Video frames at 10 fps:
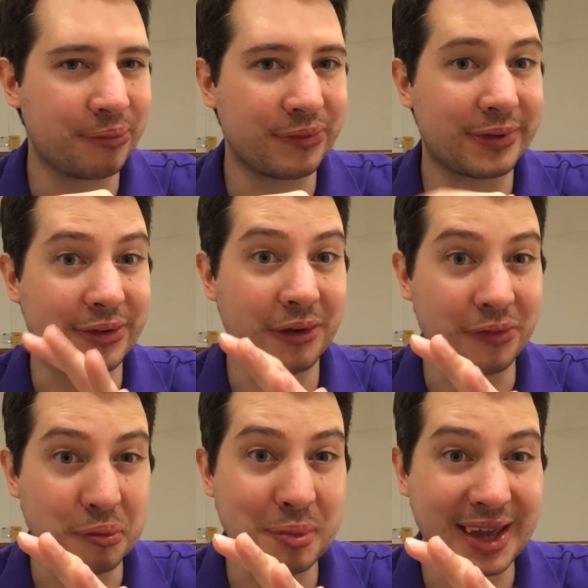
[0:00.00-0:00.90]
So
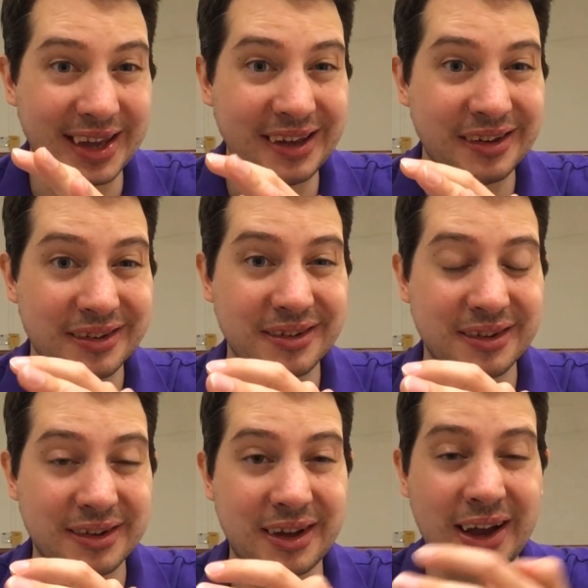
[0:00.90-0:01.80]
for me,
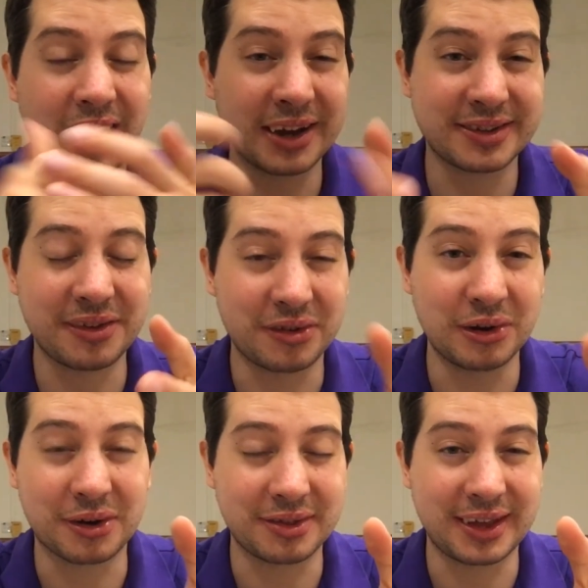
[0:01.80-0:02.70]
I tend to
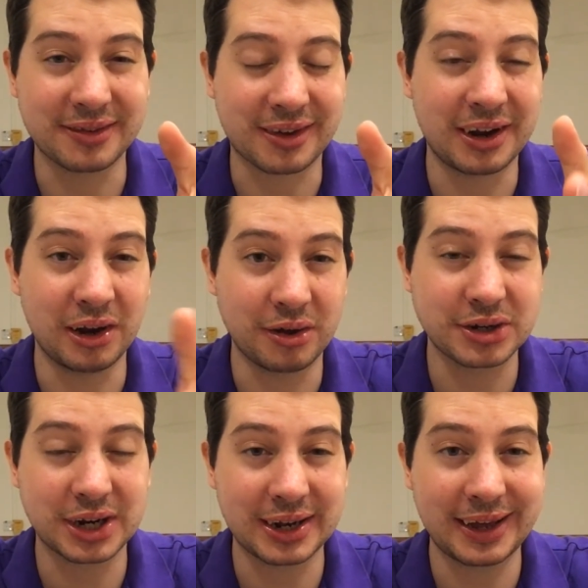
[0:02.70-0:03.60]
look at things kind of
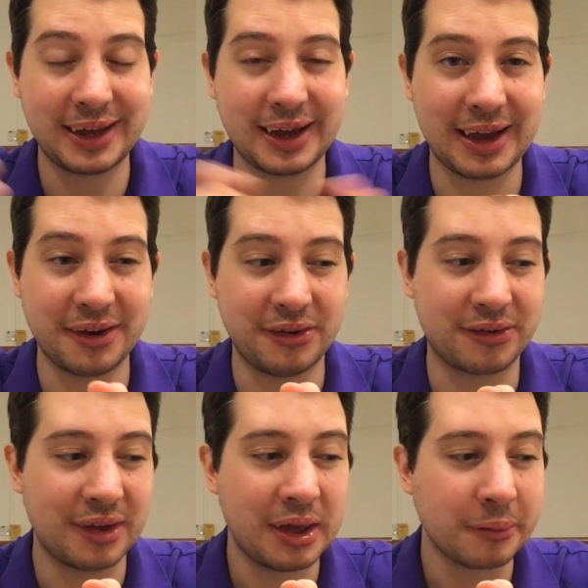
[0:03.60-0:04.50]
logically, and
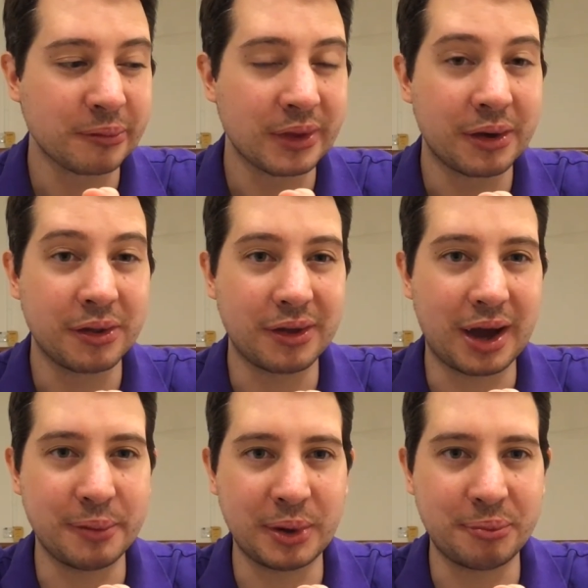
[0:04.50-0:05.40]

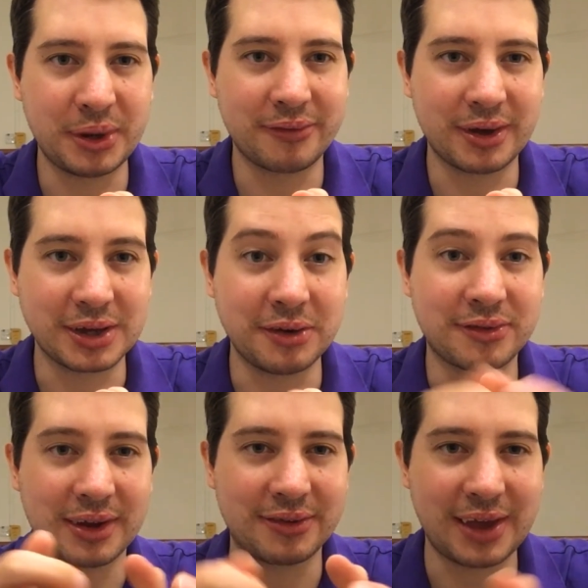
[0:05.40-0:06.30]
I'm a bit of a
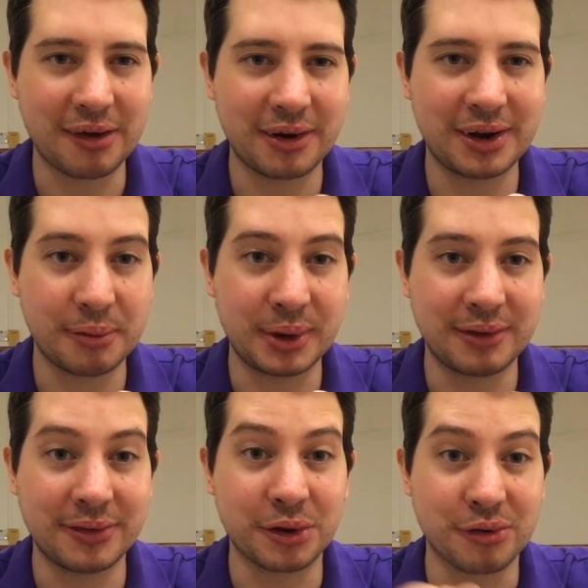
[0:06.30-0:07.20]
utilitarian. I
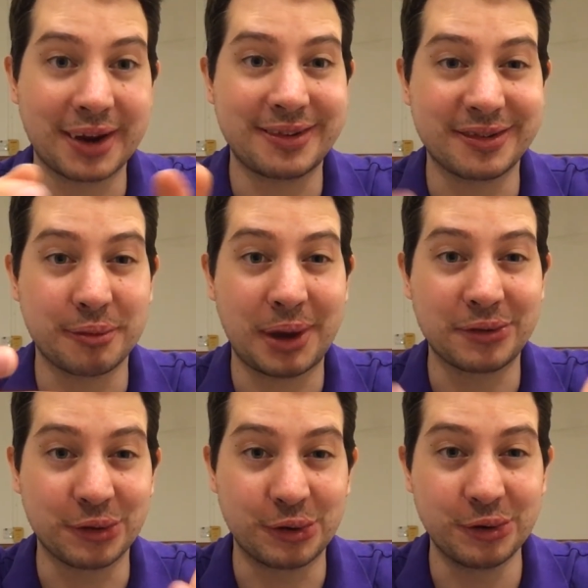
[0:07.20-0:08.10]
believe in the greatest
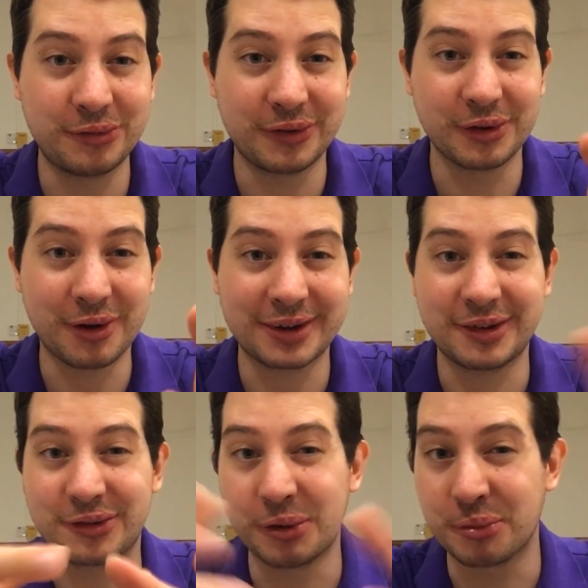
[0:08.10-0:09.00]
amount of good for the
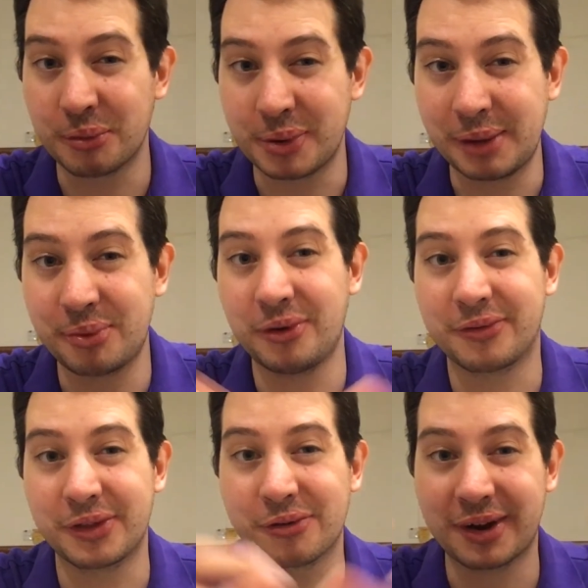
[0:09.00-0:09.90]
greatest number of people or
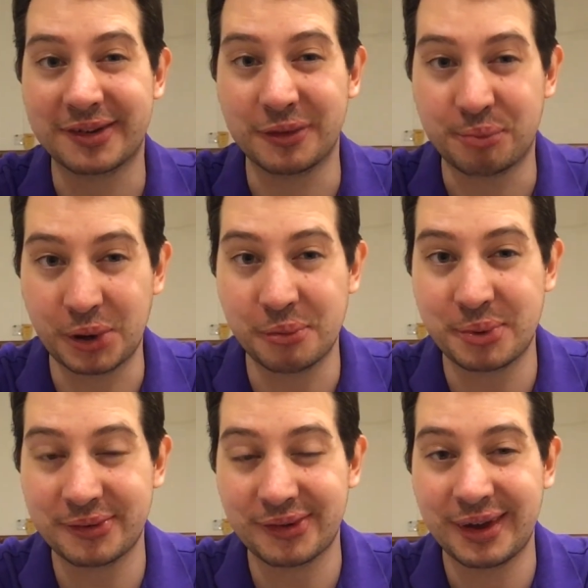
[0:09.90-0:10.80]
for the greatest
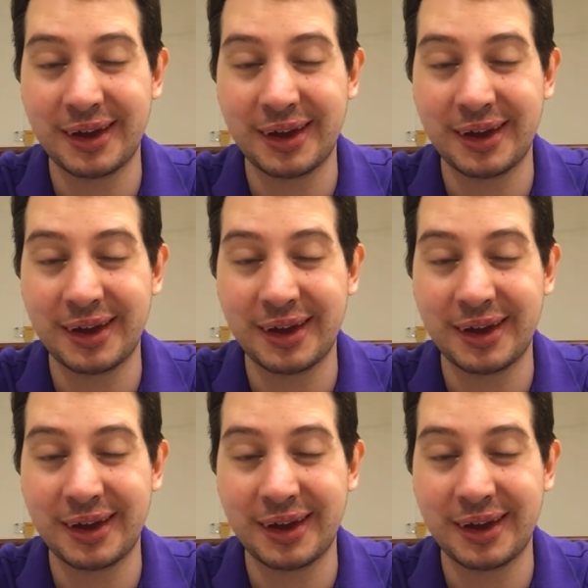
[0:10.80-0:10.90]
purpose.